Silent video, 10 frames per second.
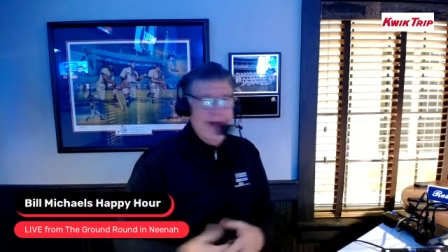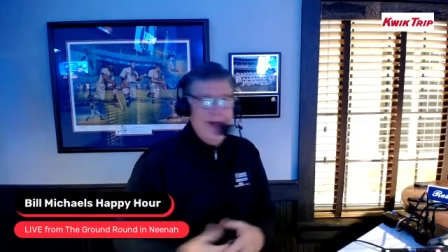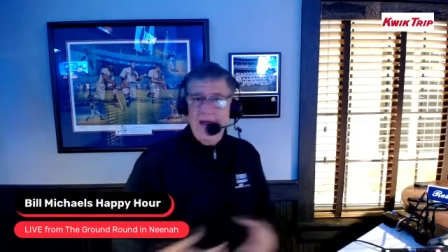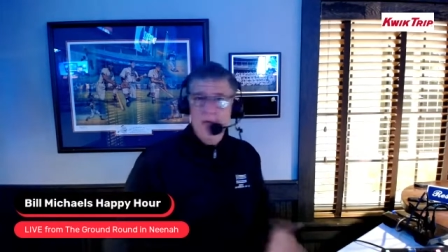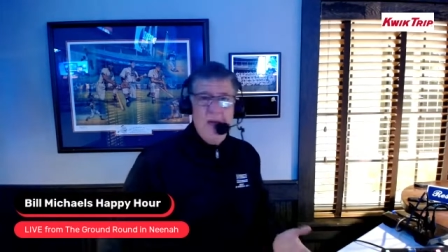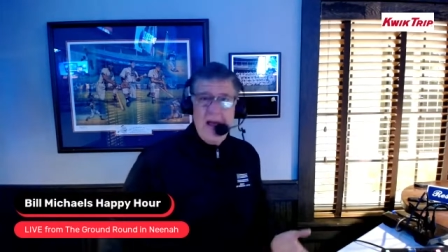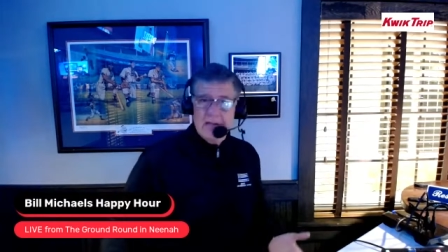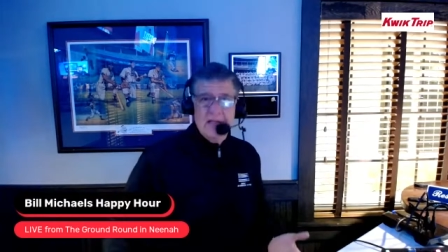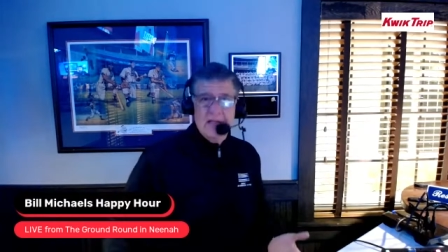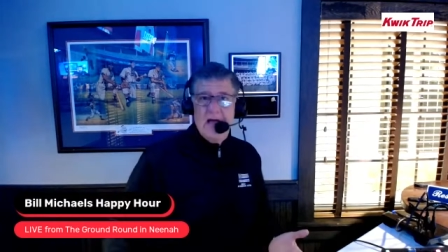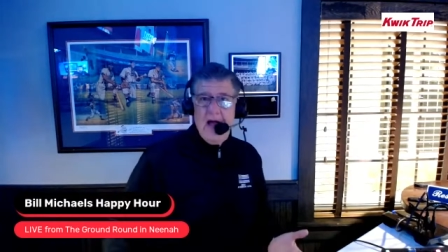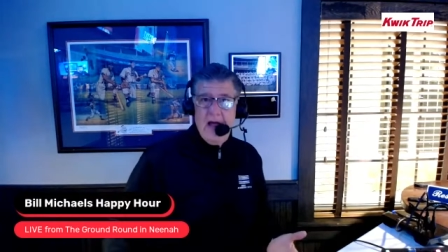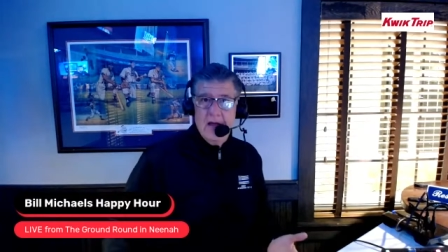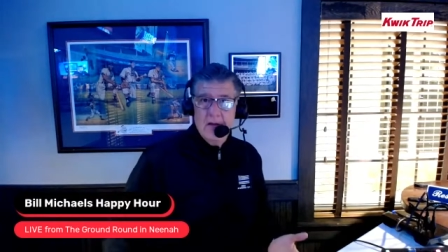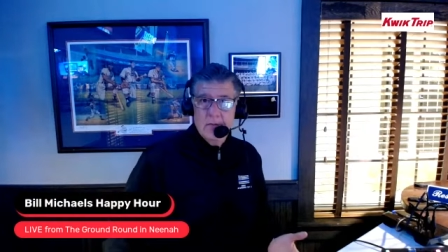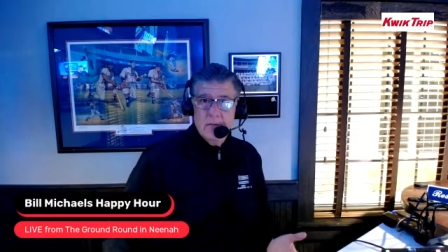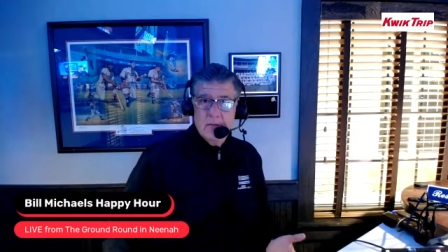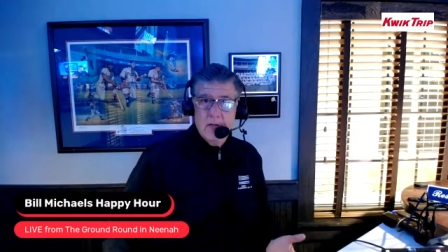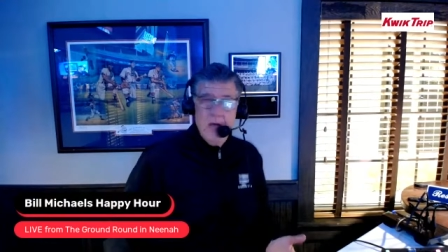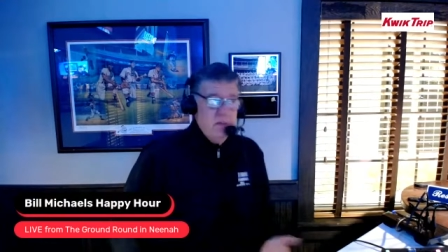anything past the guy.
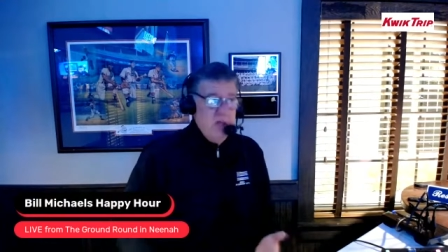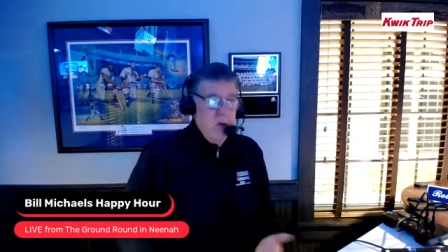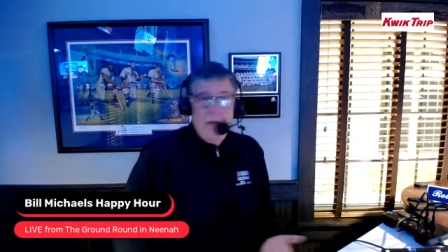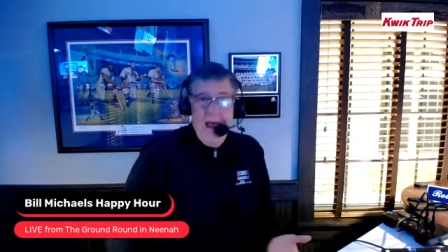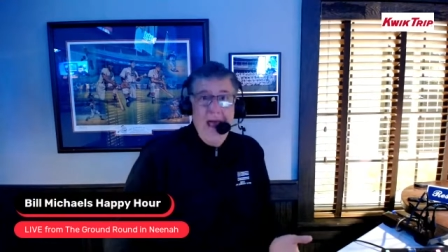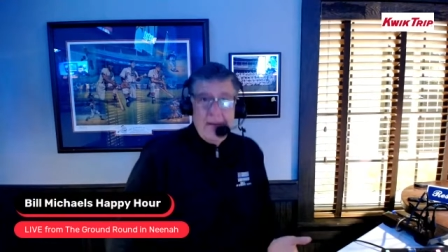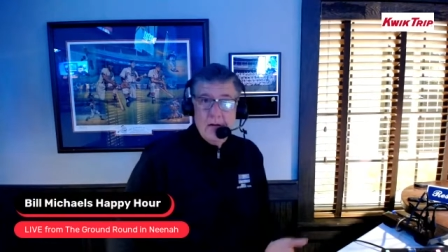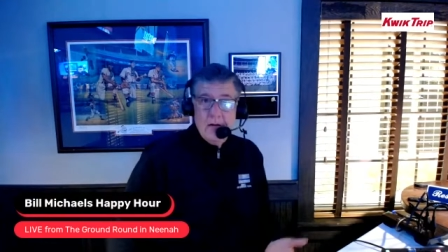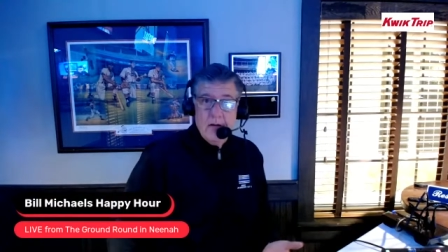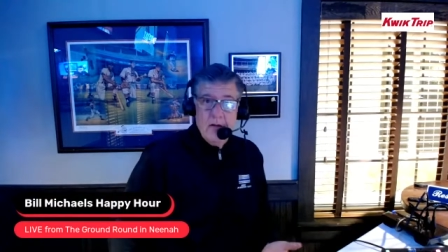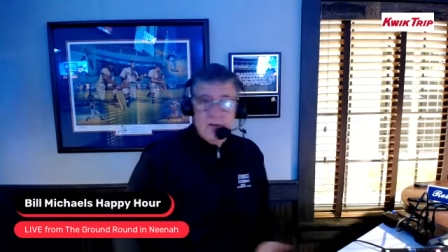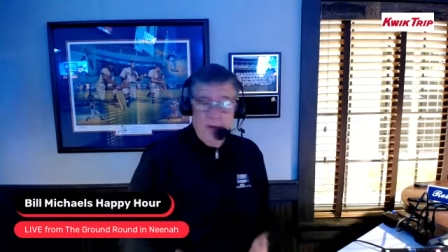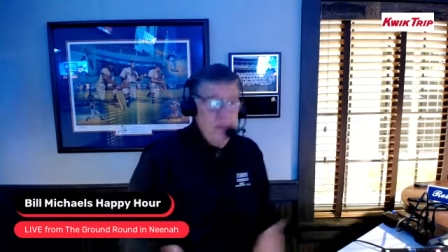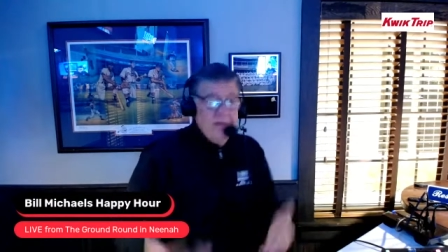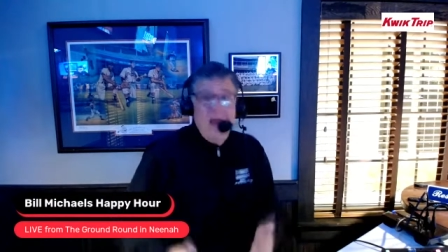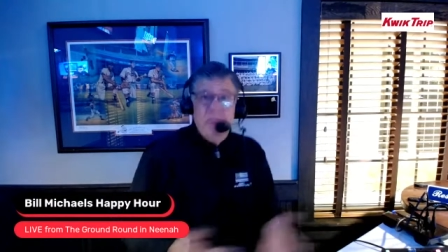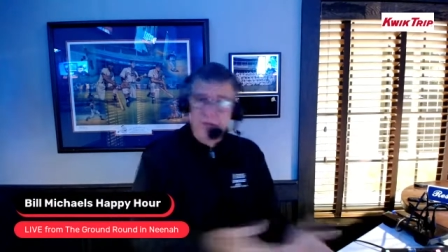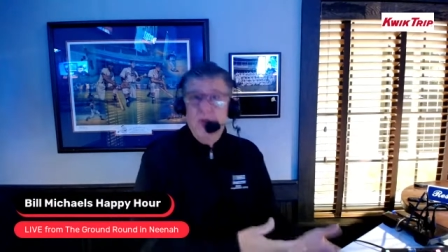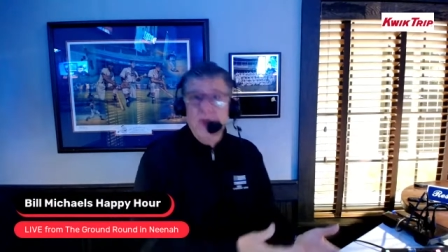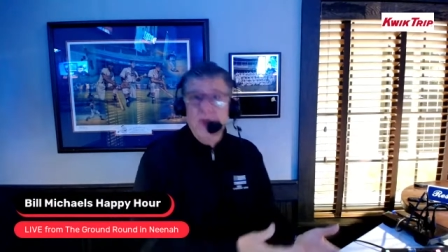He was a human net. He was the net
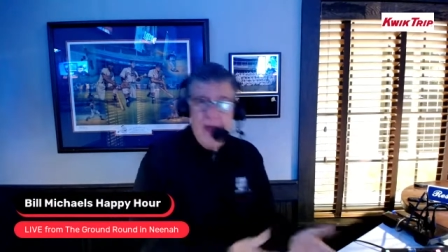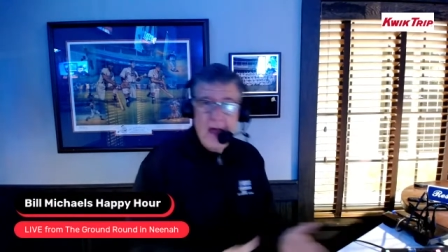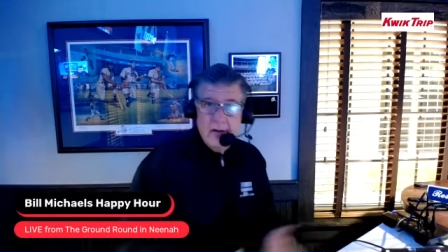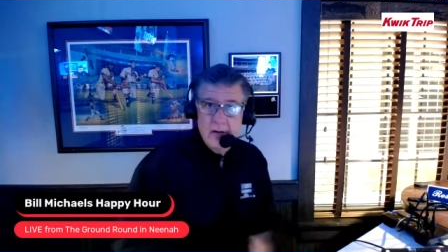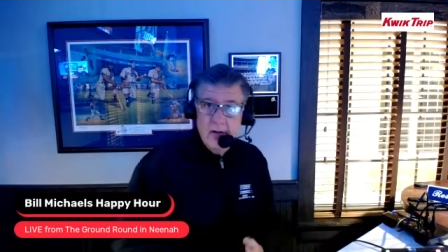before the net.